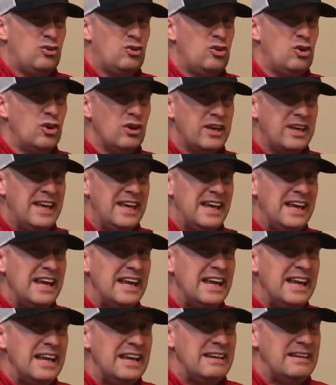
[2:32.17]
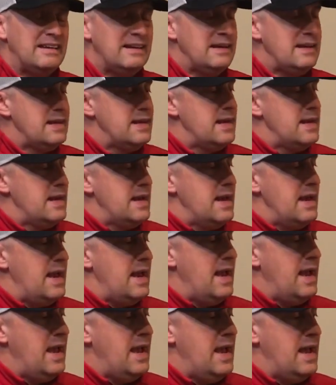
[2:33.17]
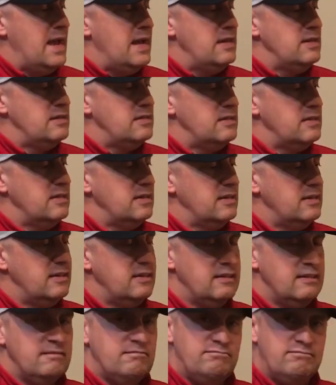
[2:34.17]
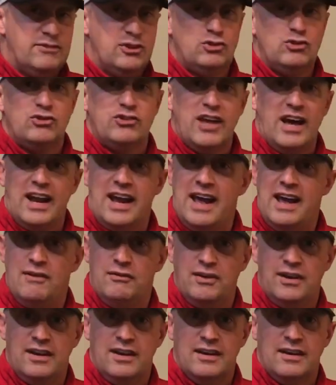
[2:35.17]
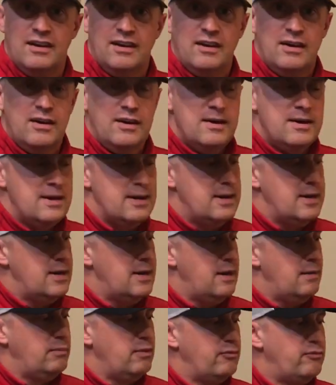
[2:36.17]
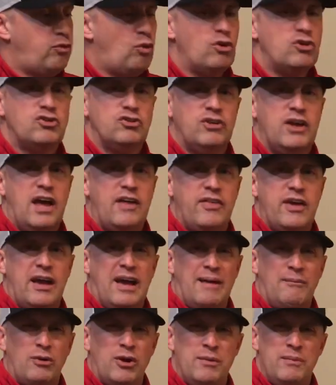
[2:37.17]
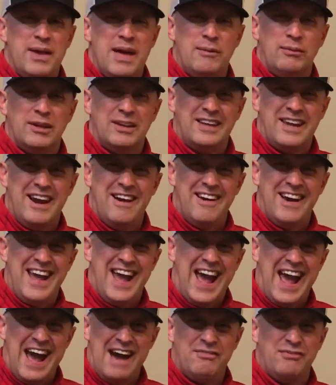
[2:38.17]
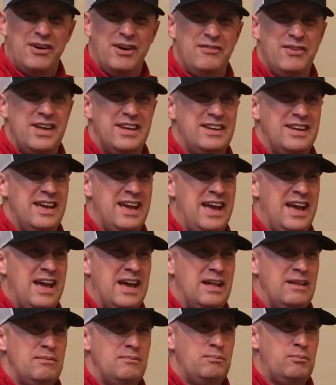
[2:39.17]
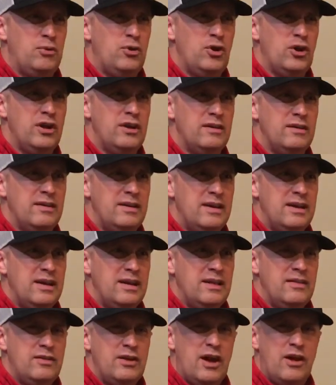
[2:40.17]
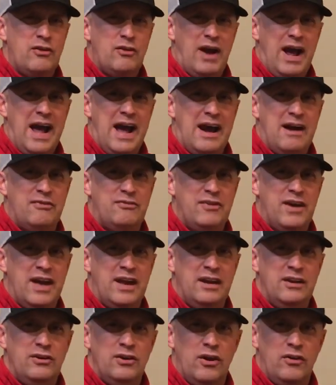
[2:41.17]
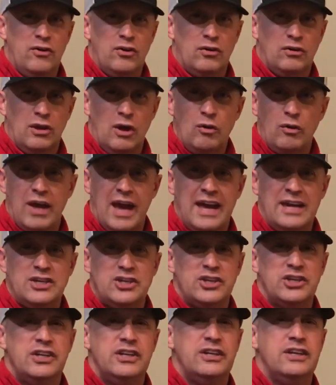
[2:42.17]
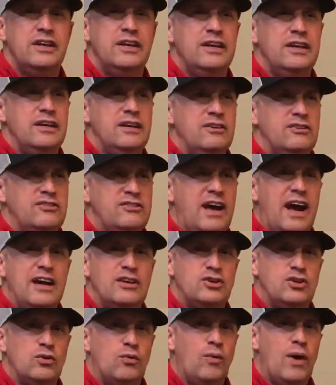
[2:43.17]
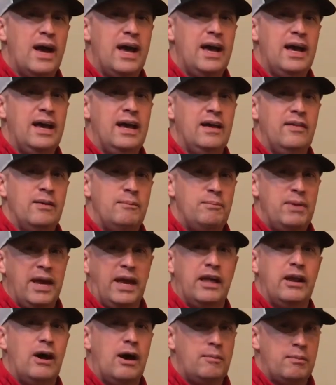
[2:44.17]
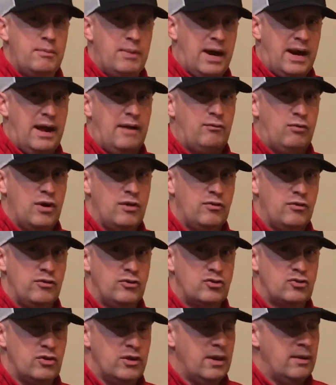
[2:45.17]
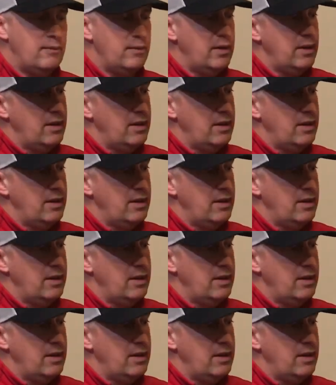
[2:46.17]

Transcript: cook kit in it, and this is kind of heavy. But fortunately, I think I'm going to be able to carry half of it and put the other half at another location, stash it away, and then pick it up about halfway through the trip.